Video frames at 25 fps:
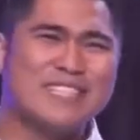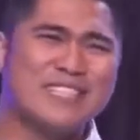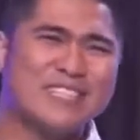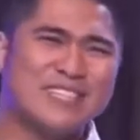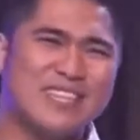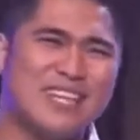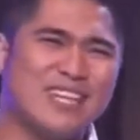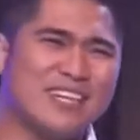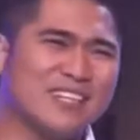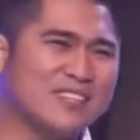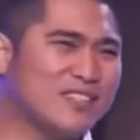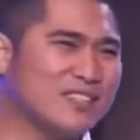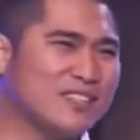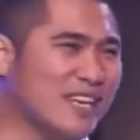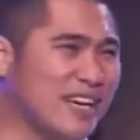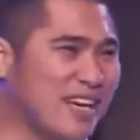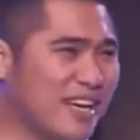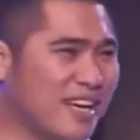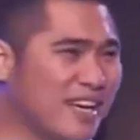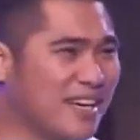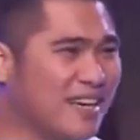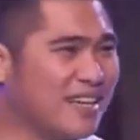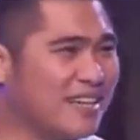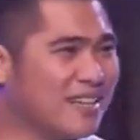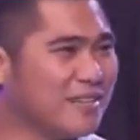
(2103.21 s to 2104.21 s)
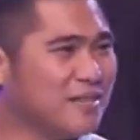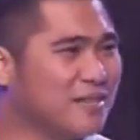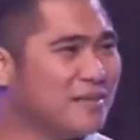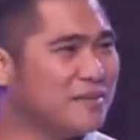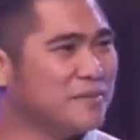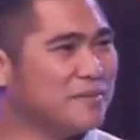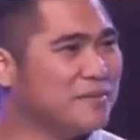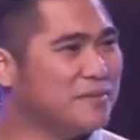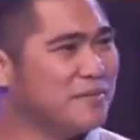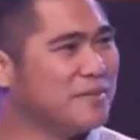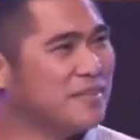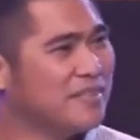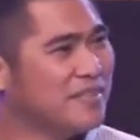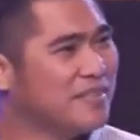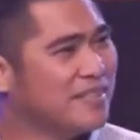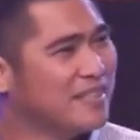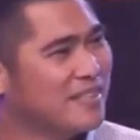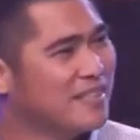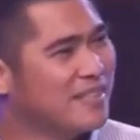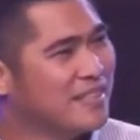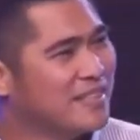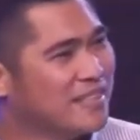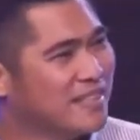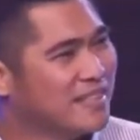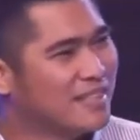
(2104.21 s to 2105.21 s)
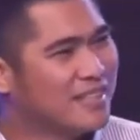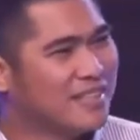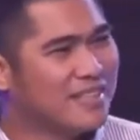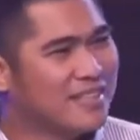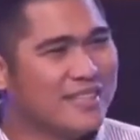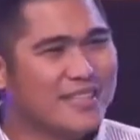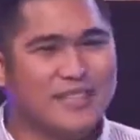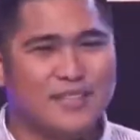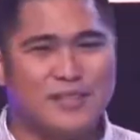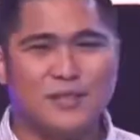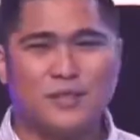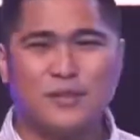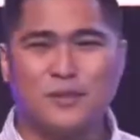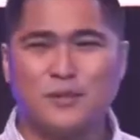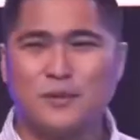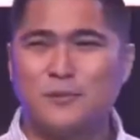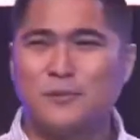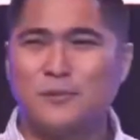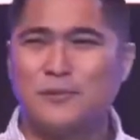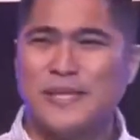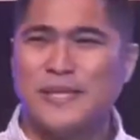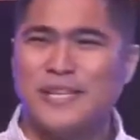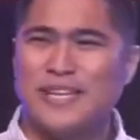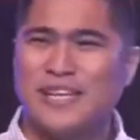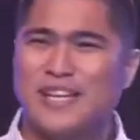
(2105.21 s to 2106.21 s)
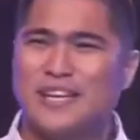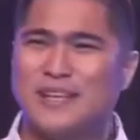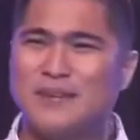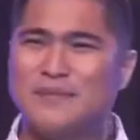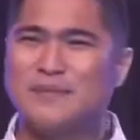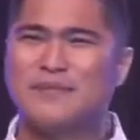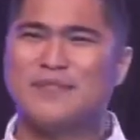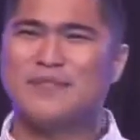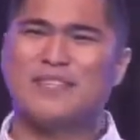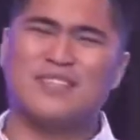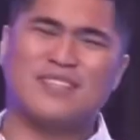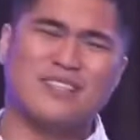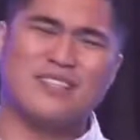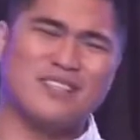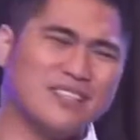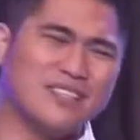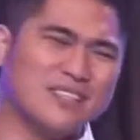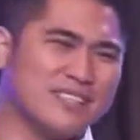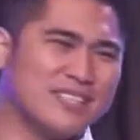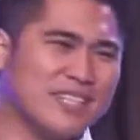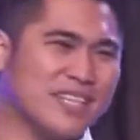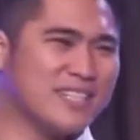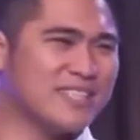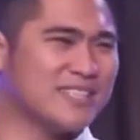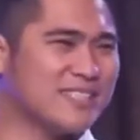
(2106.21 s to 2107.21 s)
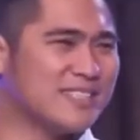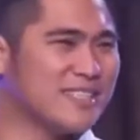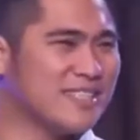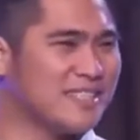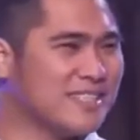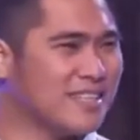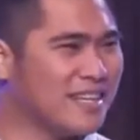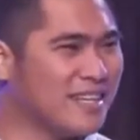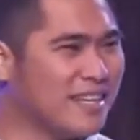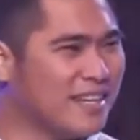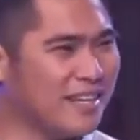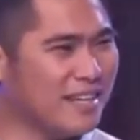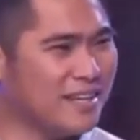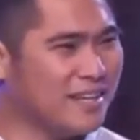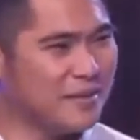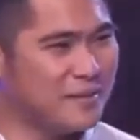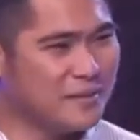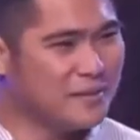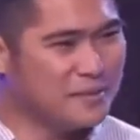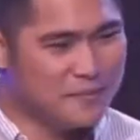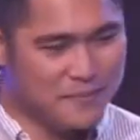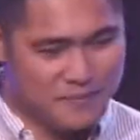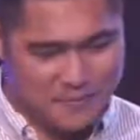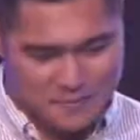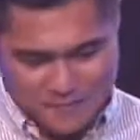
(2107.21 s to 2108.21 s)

lunchtime. 2 p.m. Ah, siesta time.